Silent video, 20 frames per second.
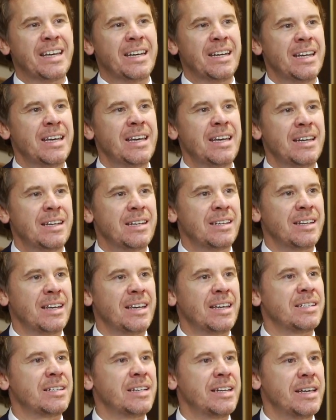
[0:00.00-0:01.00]
they need
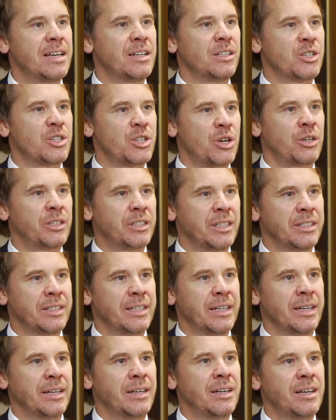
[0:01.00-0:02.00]
is legal
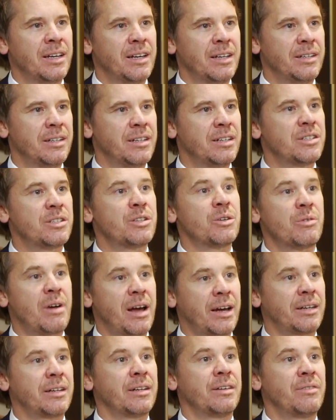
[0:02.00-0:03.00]
certainty. This
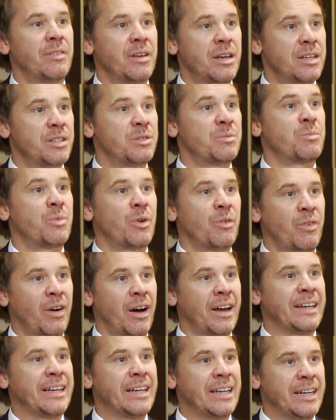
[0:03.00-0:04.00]
directive is
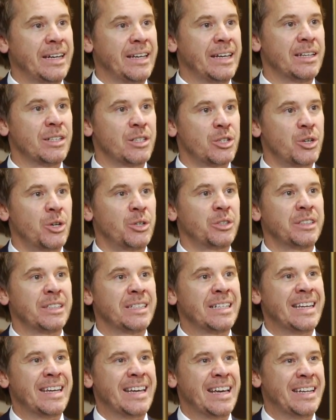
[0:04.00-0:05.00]
providing legal
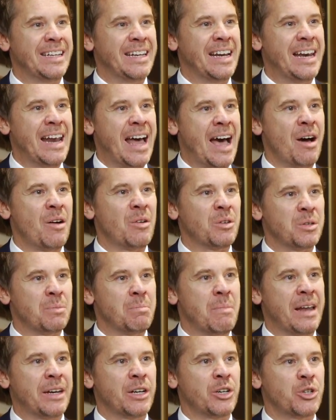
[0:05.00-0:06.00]
certainty. It allows
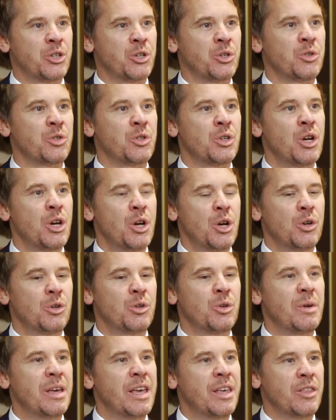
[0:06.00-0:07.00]
managers
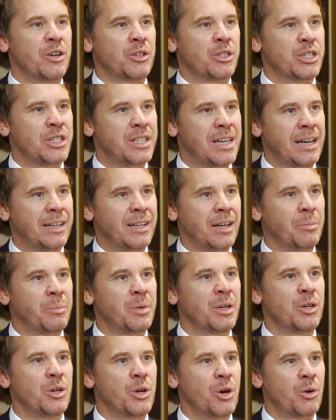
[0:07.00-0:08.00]
to either set up
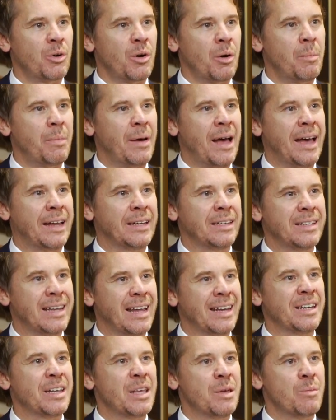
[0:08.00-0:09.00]
in Europe and then